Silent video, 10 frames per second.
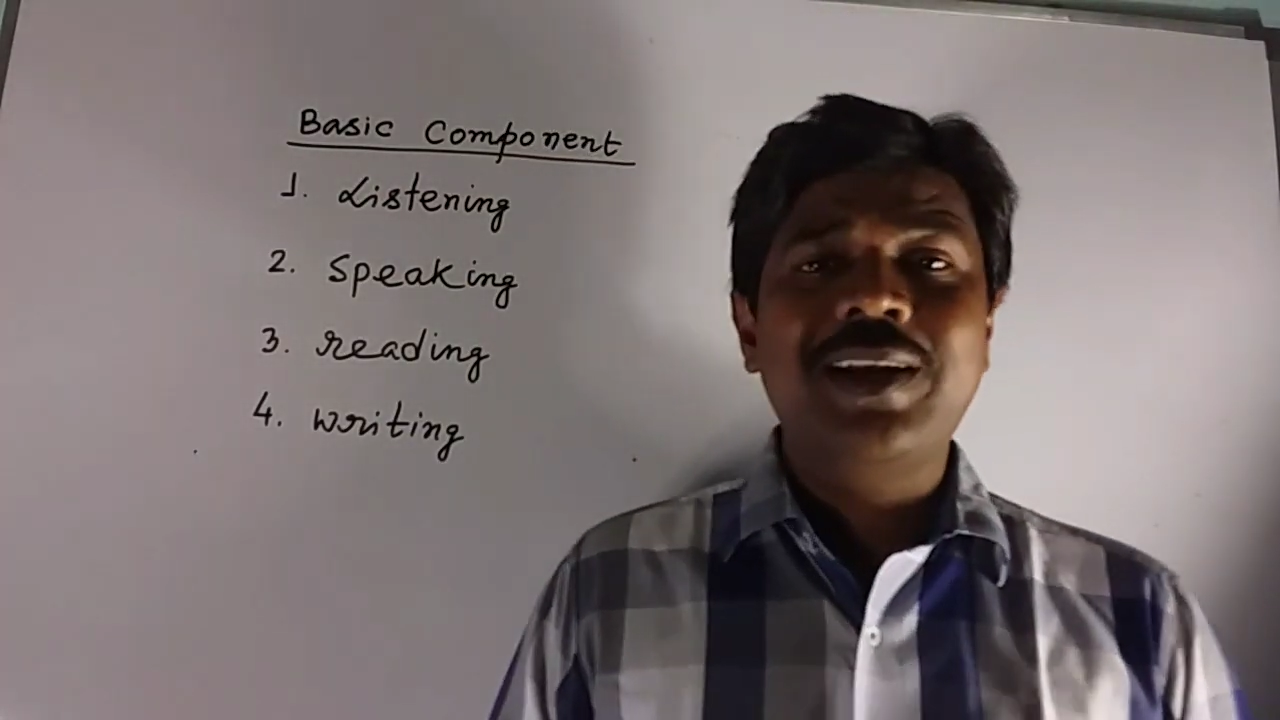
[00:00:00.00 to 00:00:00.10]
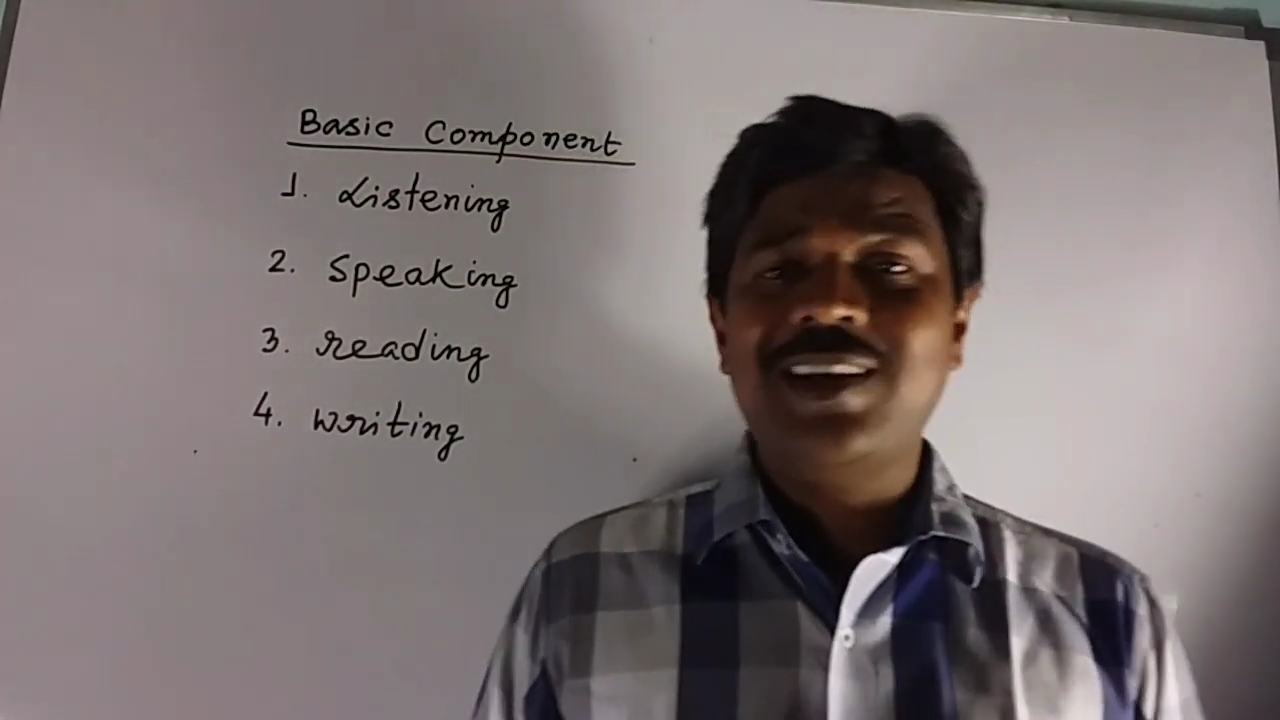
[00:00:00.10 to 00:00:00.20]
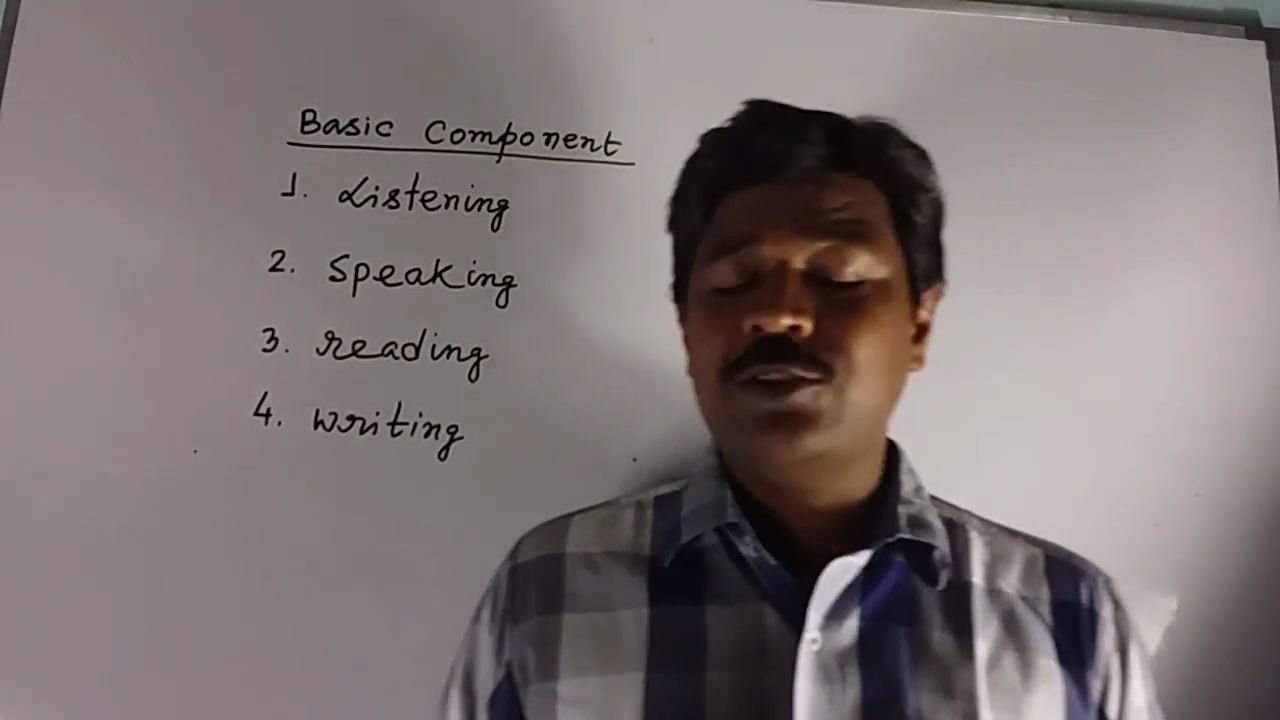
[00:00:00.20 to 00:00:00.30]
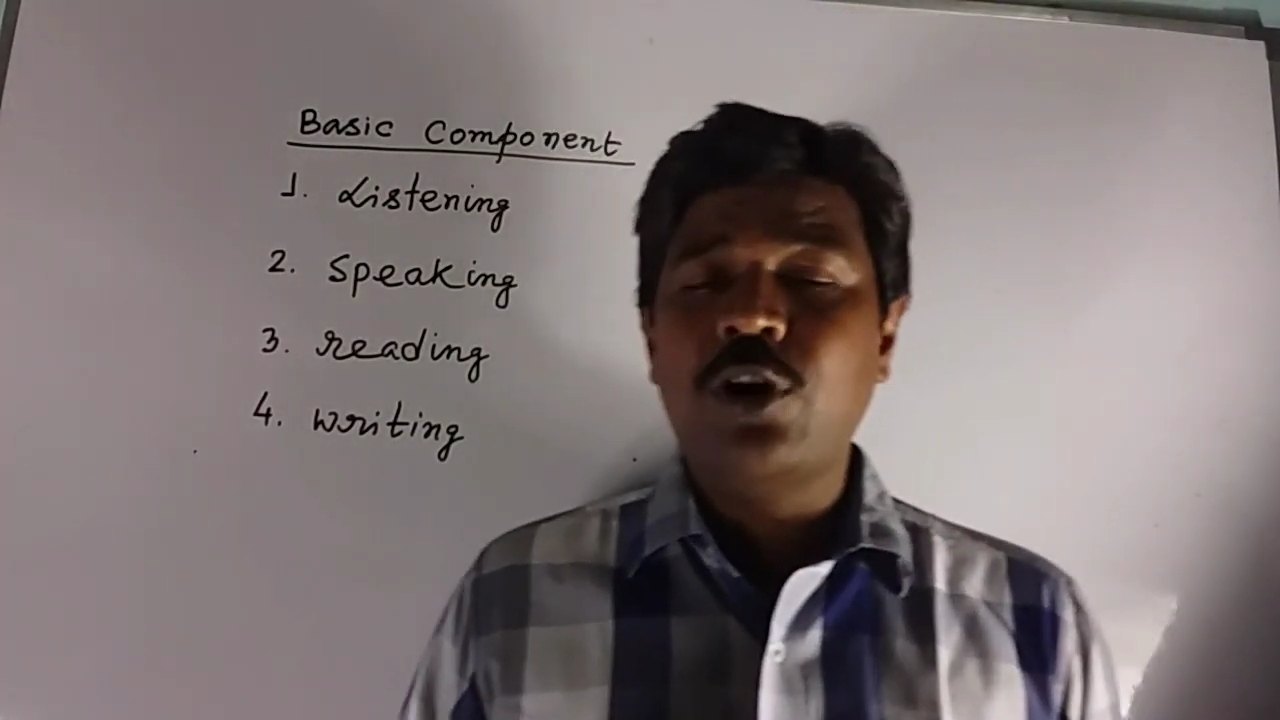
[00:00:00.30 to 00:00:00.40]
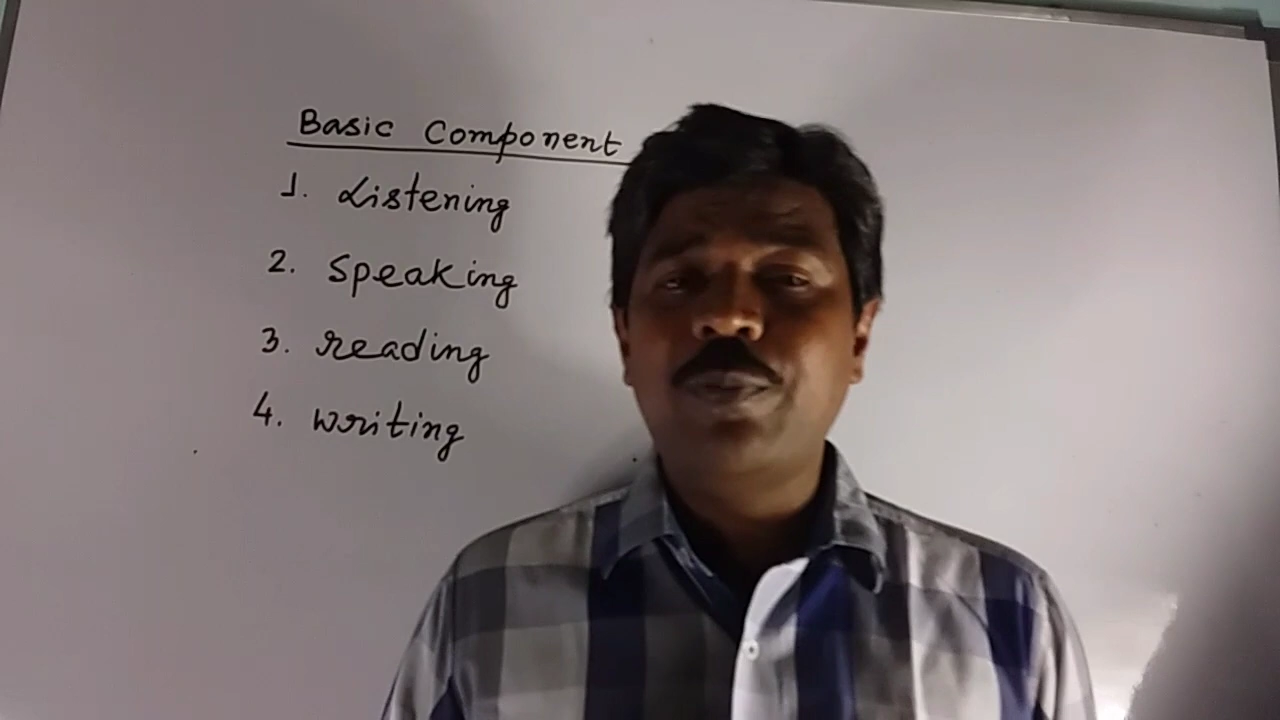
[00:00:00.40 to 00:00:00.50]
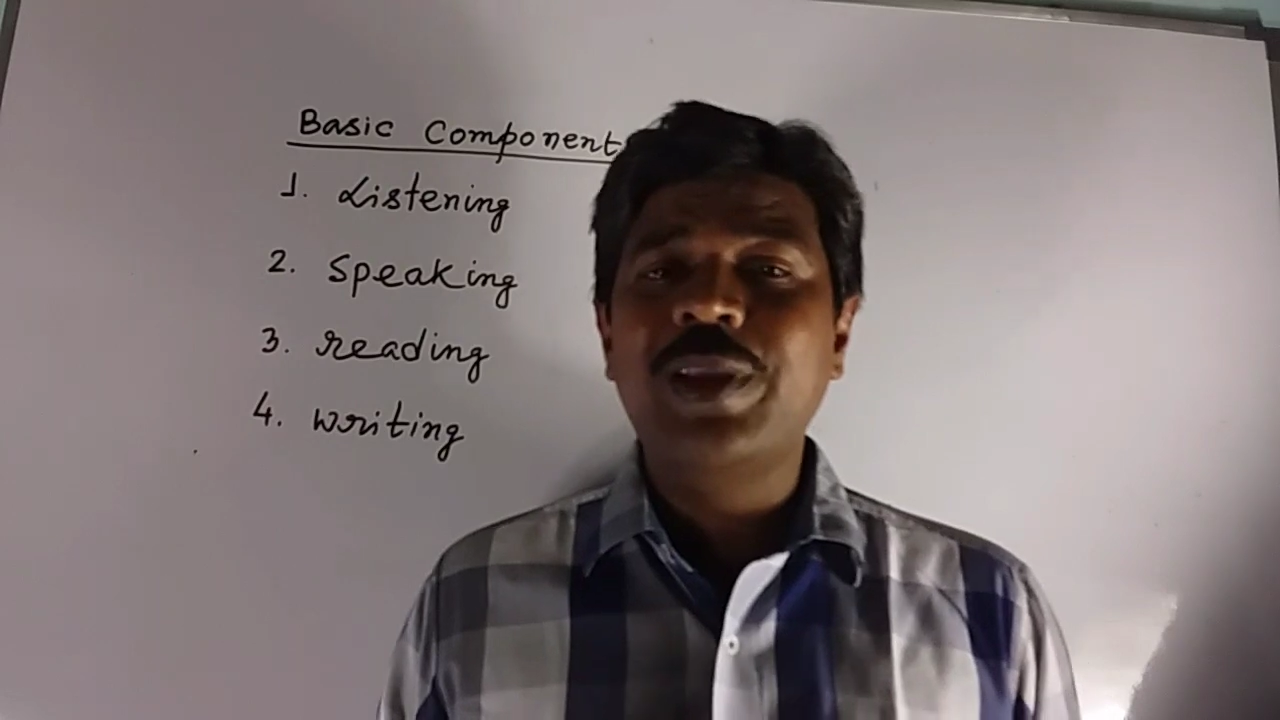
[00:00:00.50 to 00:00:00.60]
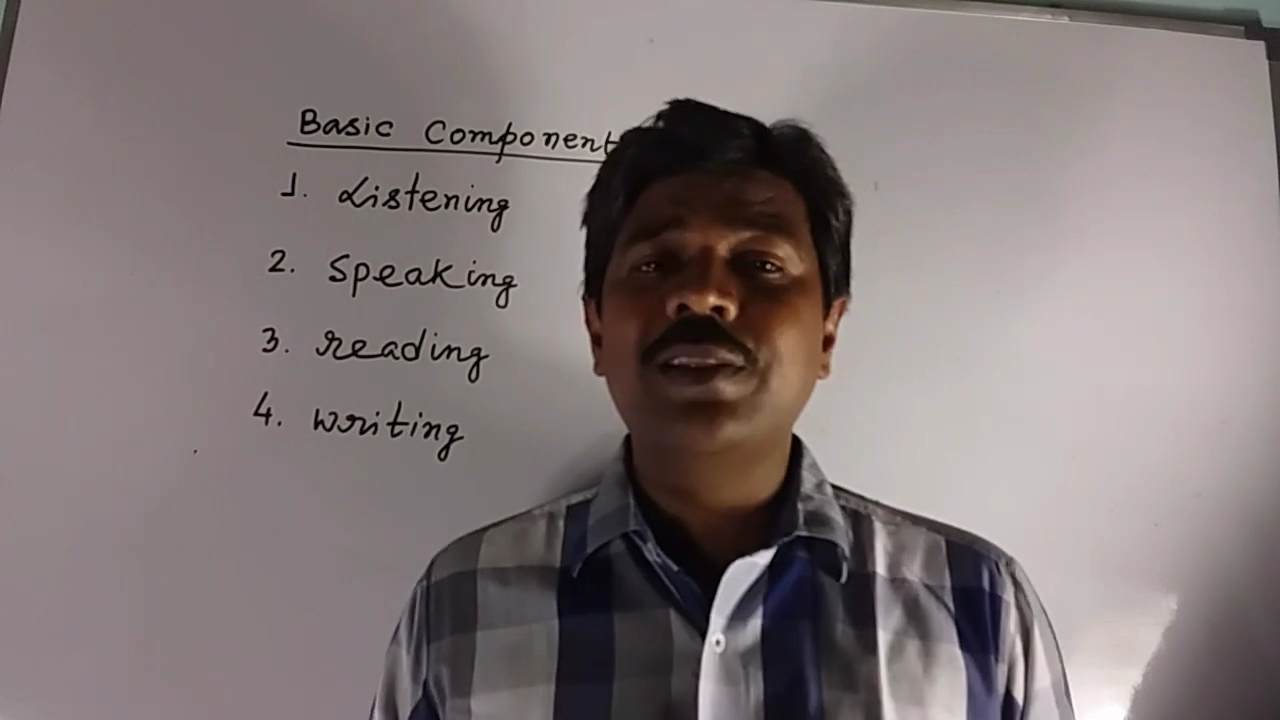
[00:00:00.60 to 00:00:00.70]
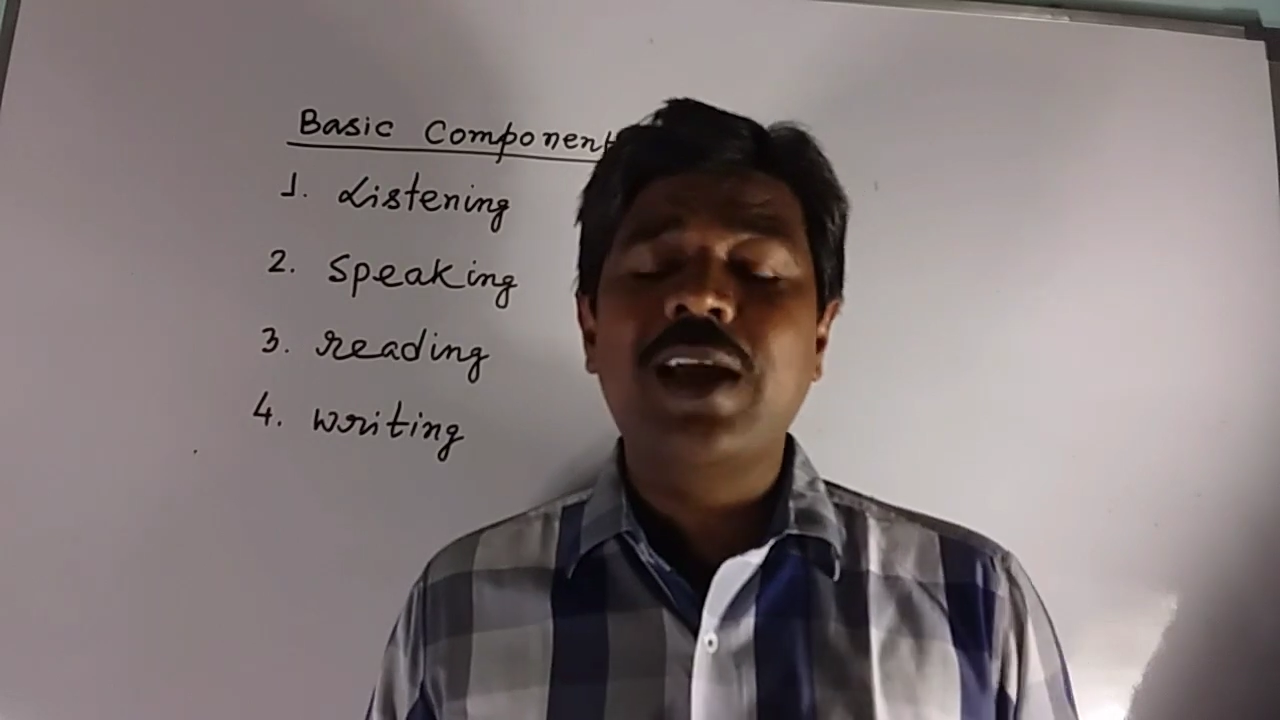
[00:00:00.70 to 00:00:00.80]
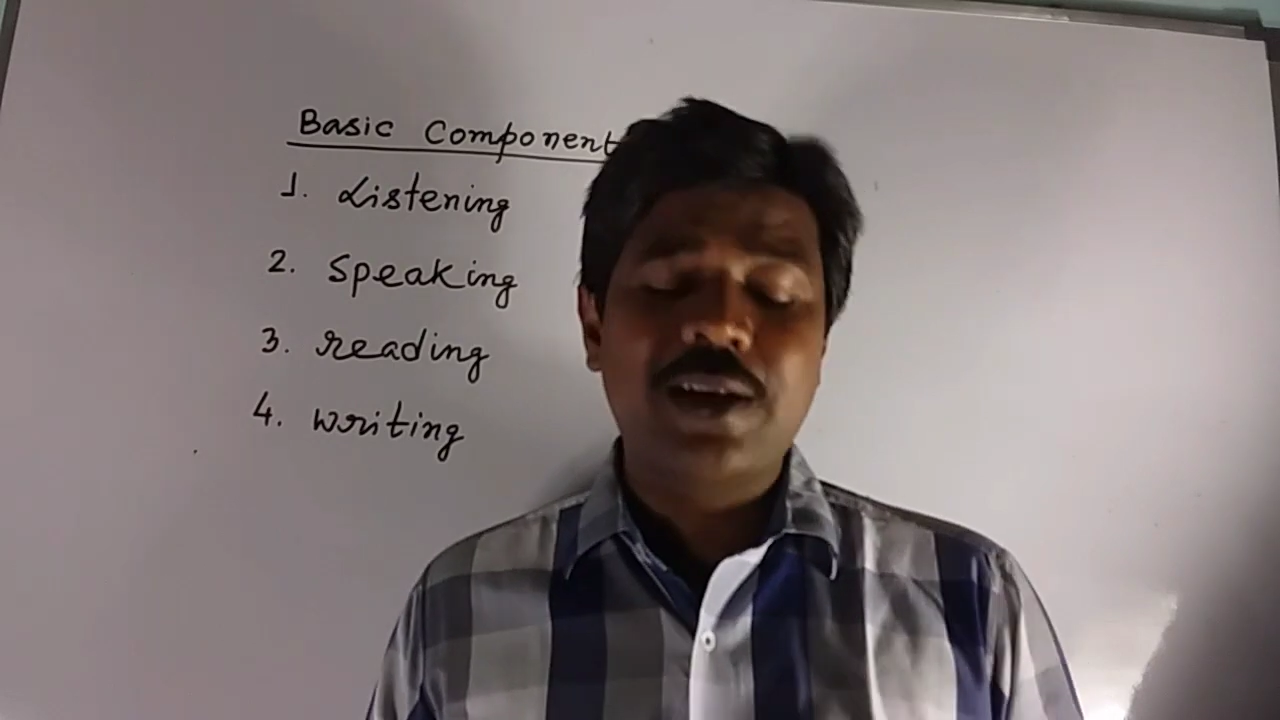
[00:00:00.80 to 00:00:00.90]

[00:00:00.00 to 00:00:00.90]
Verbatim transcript: it does not mean